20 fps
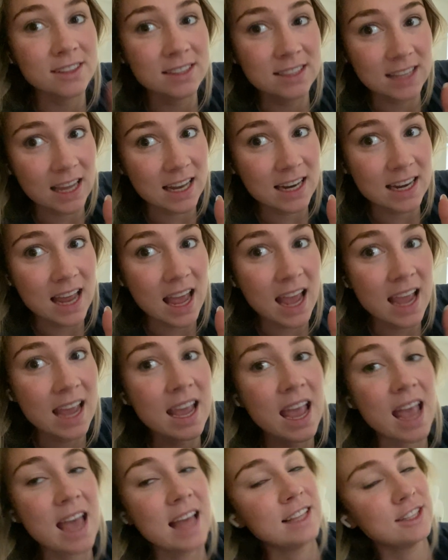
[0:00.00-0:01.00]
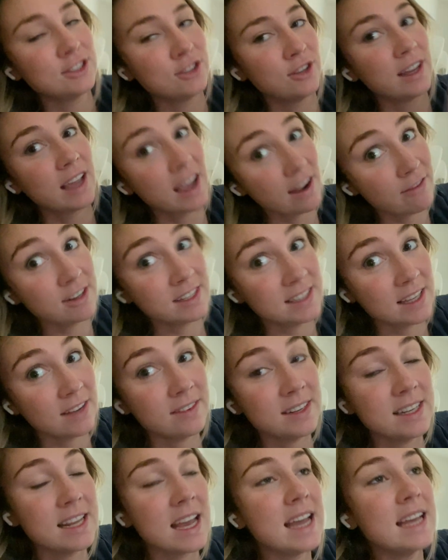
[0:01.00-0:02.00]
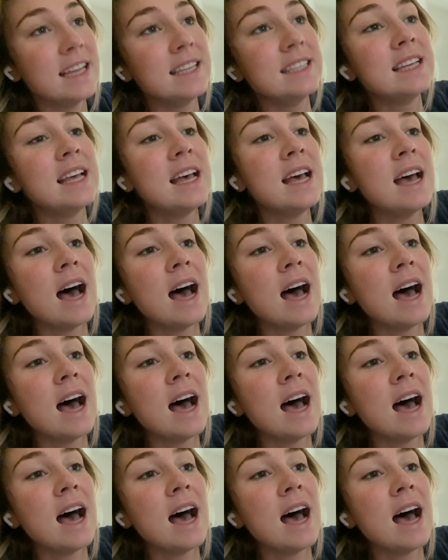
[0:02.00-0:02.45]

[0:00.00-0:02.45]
Sunday, and so like every 7 days.